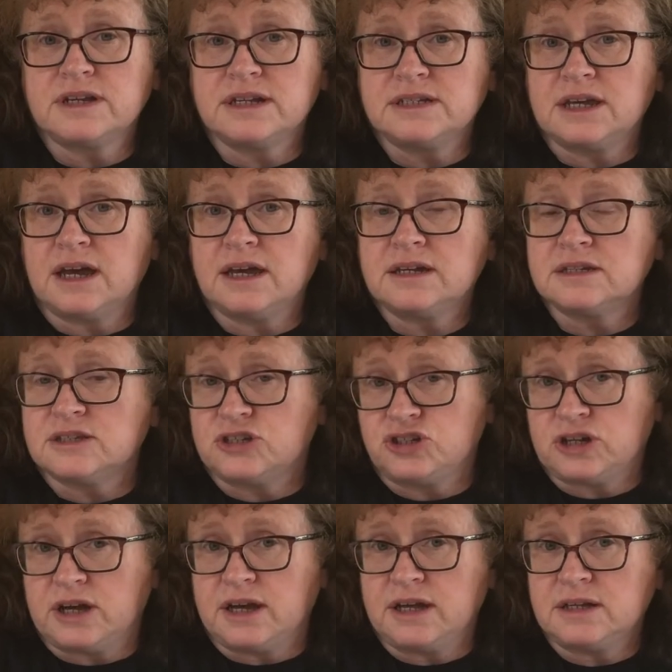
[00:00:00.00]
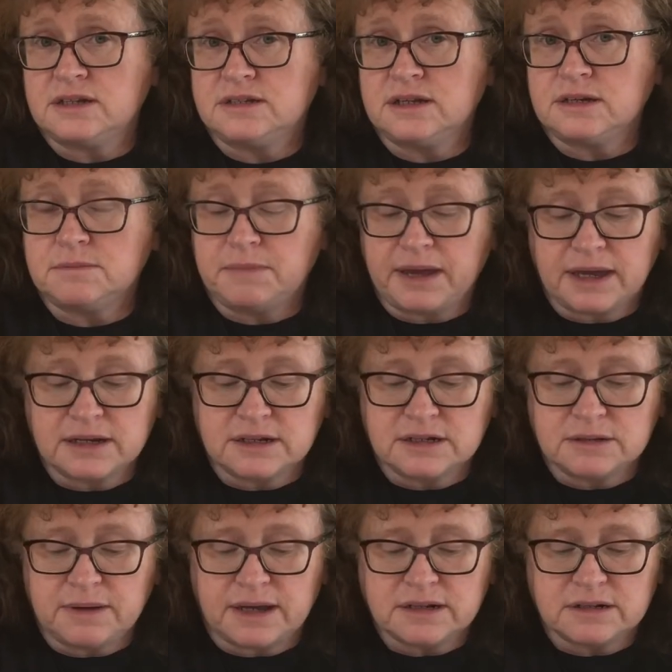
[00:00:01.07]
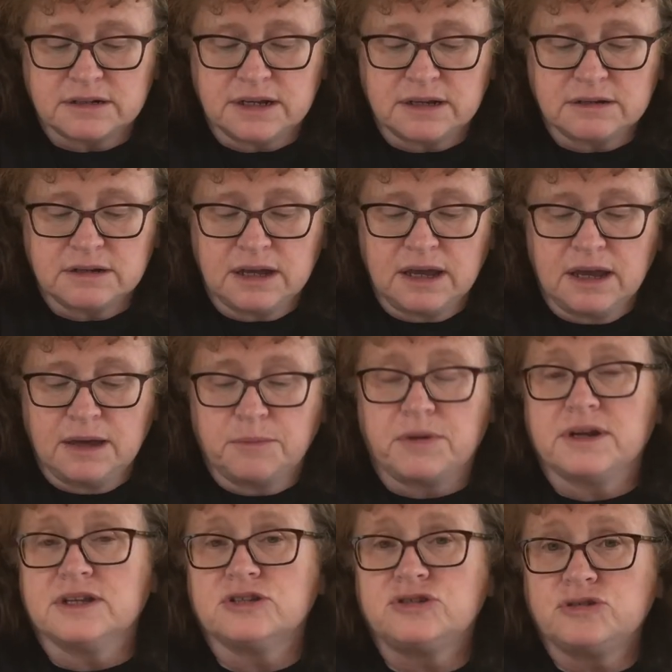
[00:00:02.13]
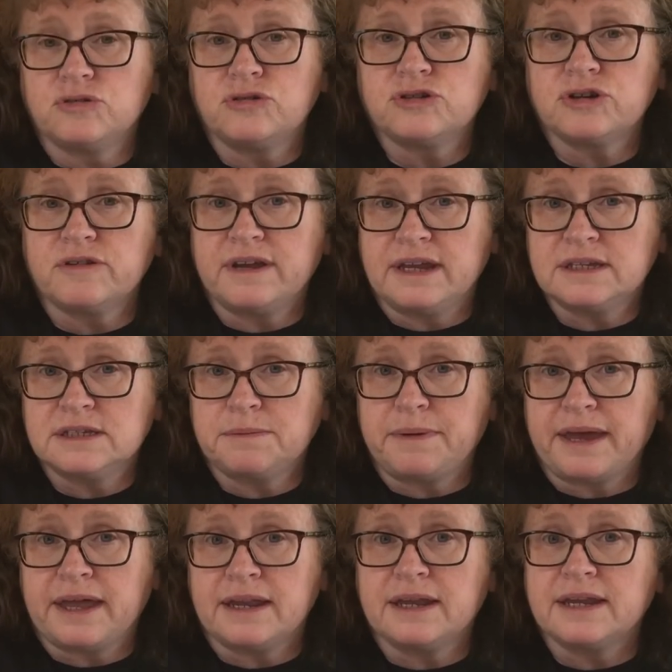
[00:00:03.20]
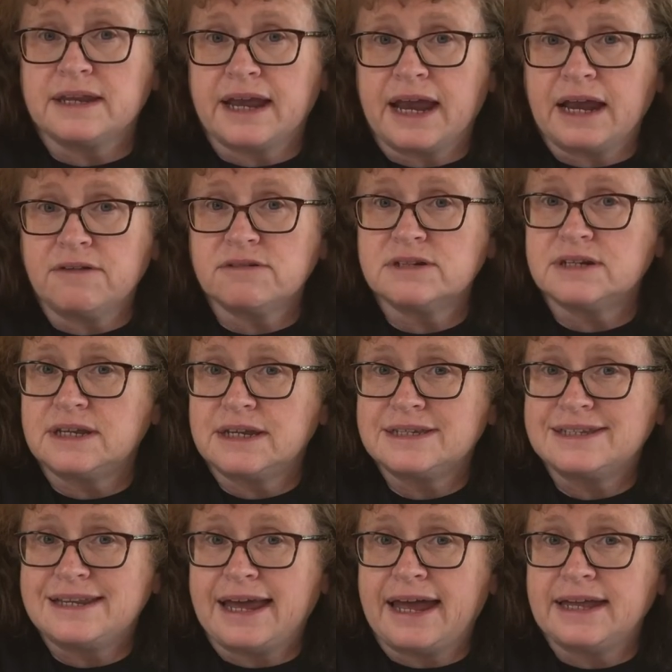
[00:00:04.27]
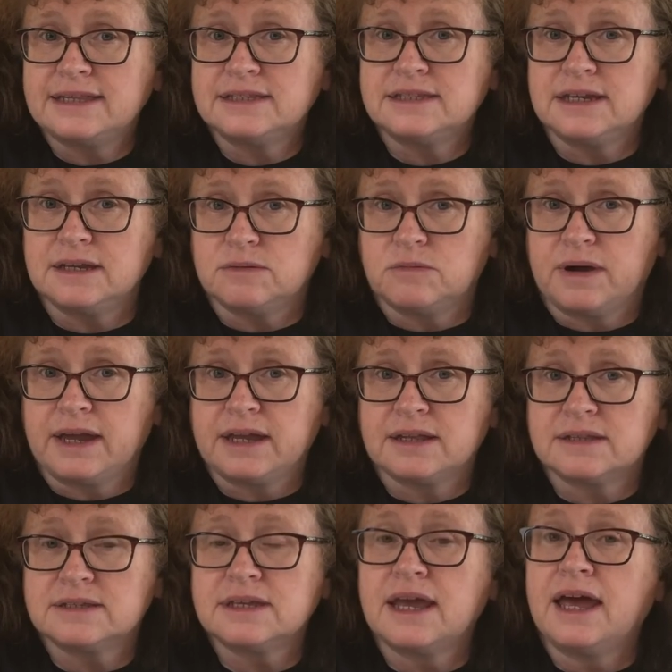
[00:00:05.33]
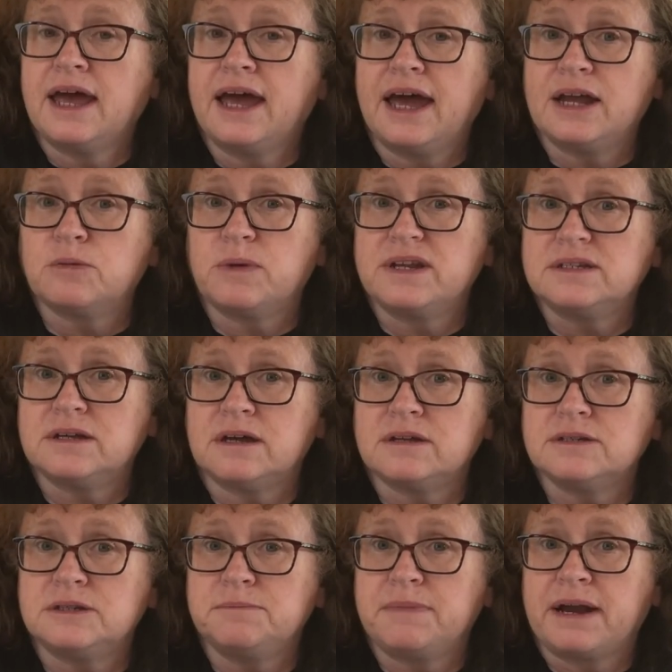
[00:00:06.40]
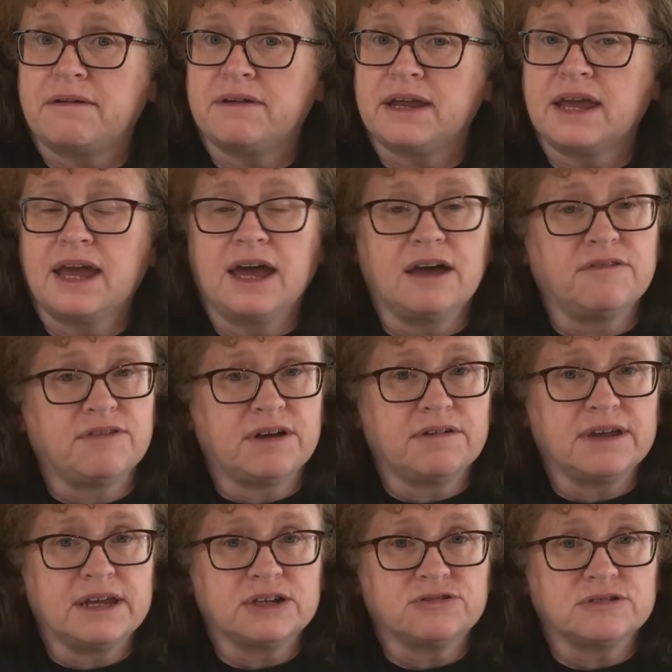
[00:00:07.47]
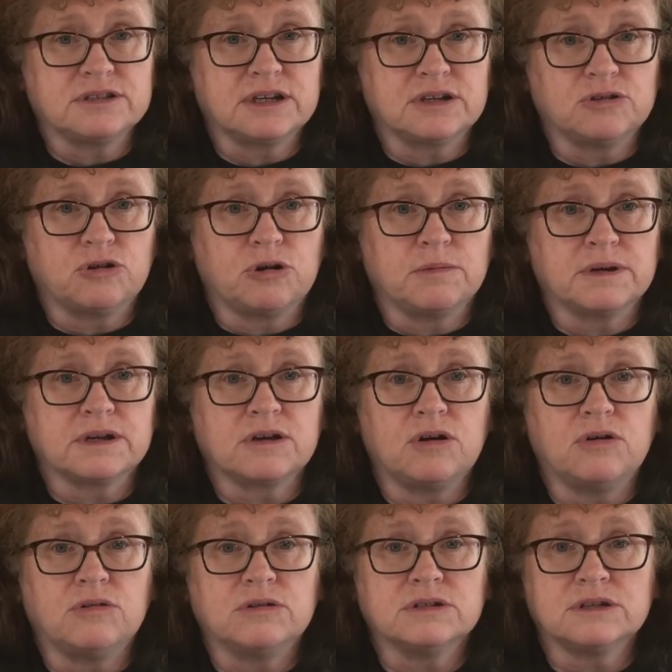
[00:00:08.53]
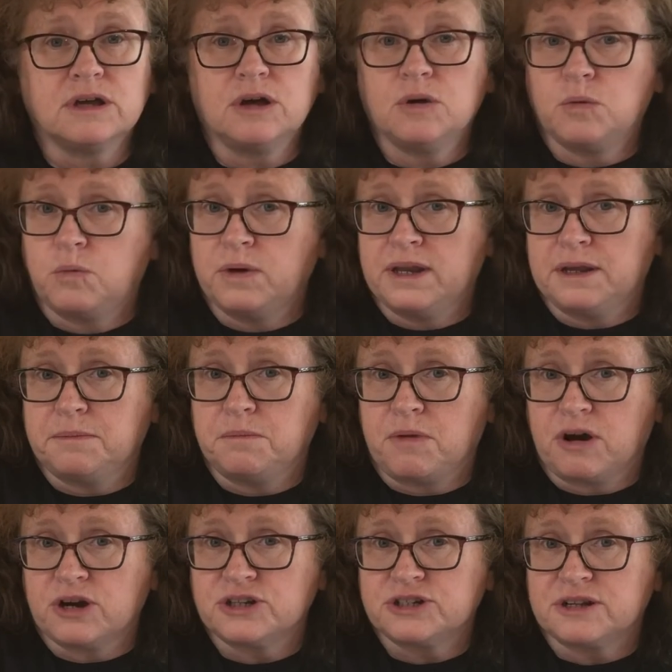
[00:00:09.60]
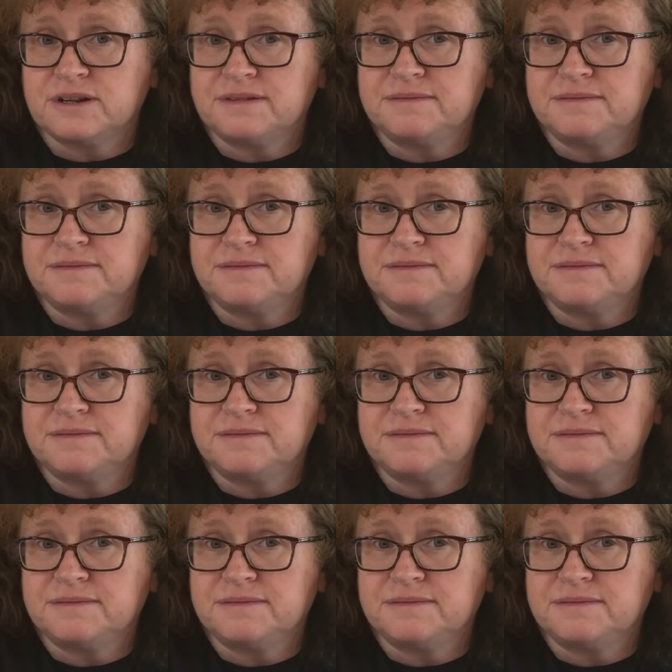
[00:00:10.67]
died as a child, didn't make it into adulthood, but his daughter Isabel inherited his lands in Wales and went on to marry a very interesting Norman called William Marshall.